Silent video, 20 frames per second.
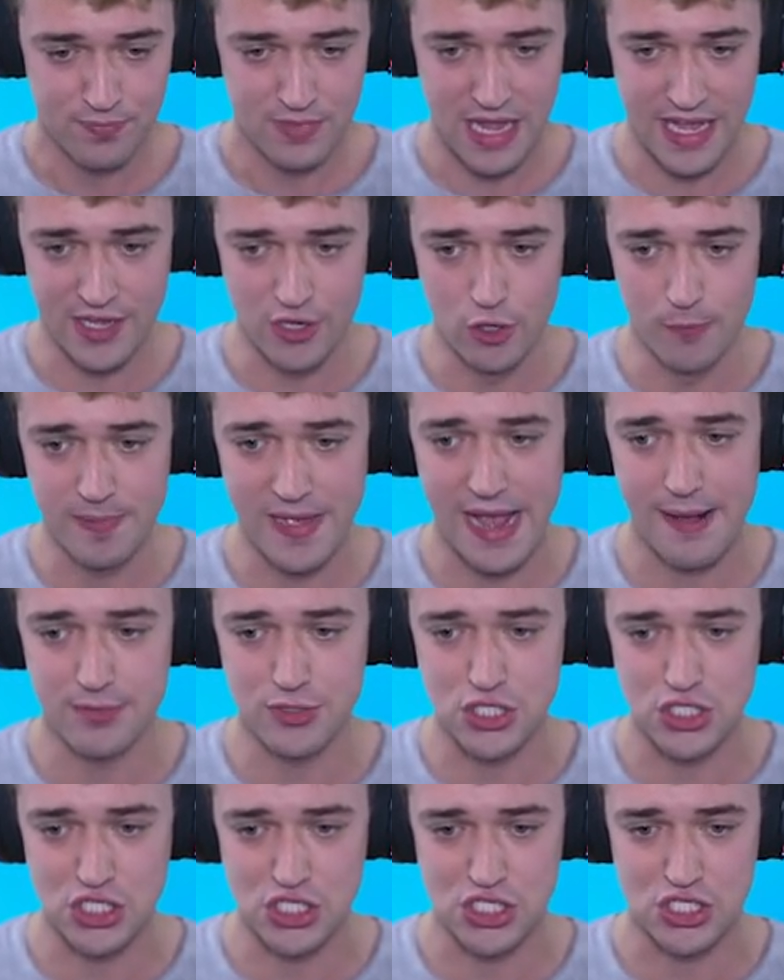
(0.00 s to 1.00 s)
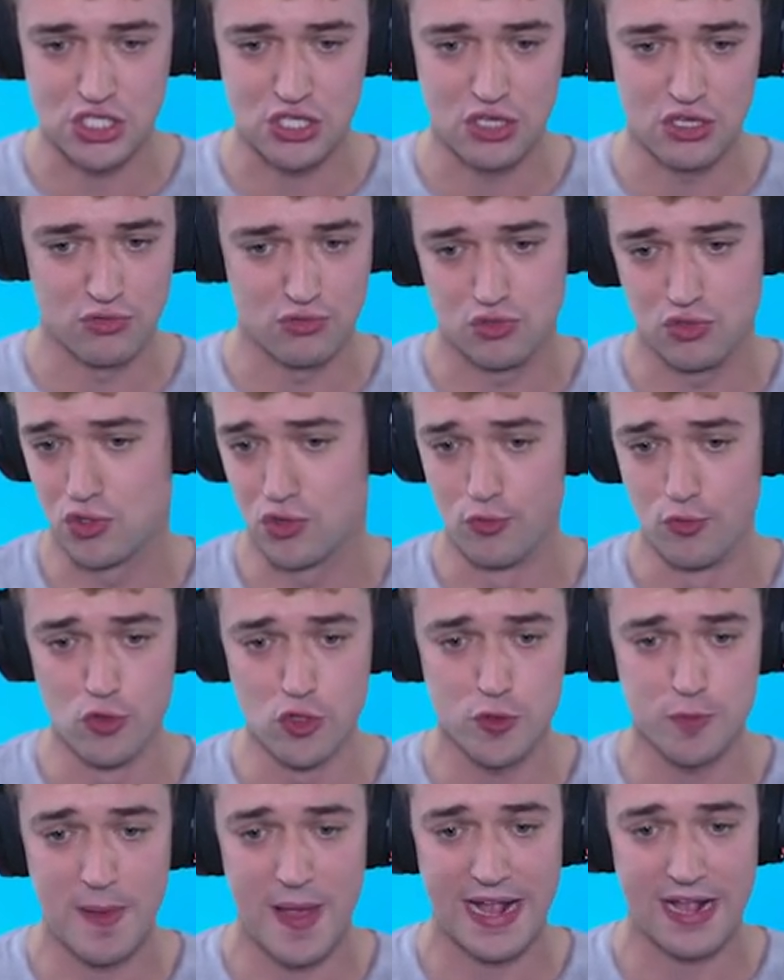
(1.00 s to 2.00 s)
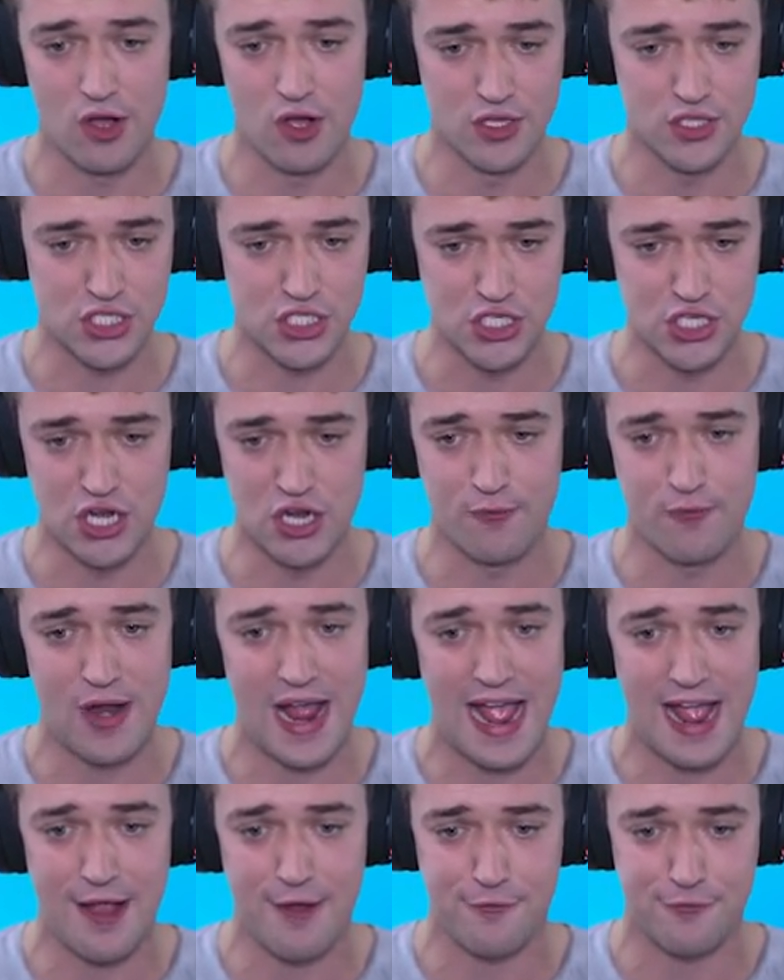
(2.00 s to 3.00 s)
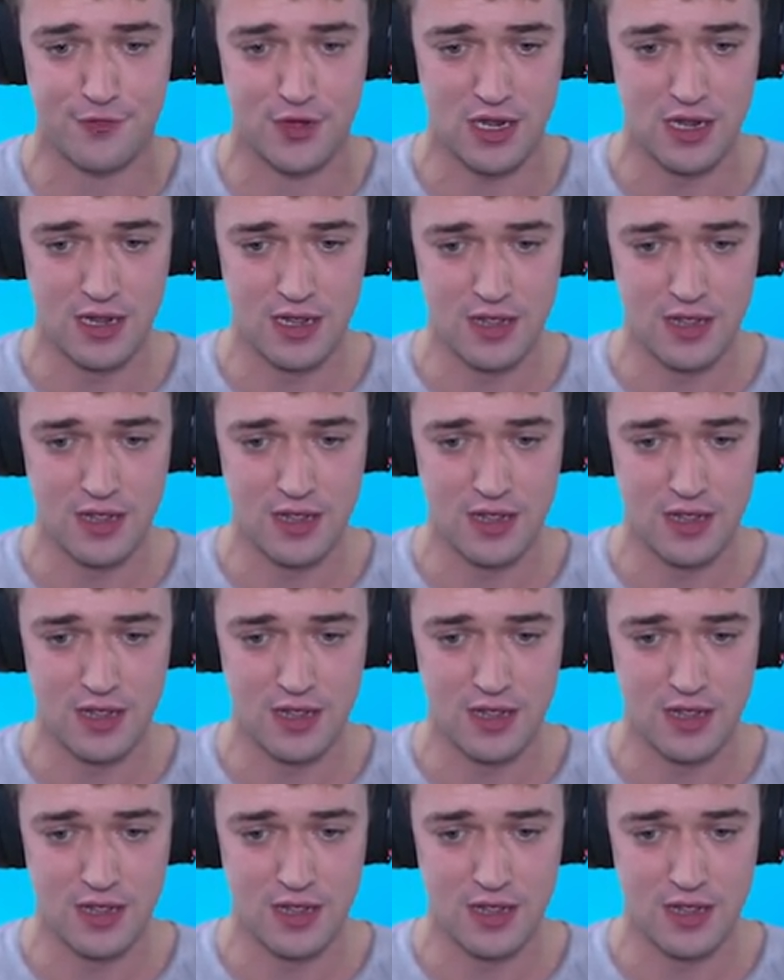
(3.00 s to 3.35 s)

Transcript: And you'll be able to just cruise back onto your raft.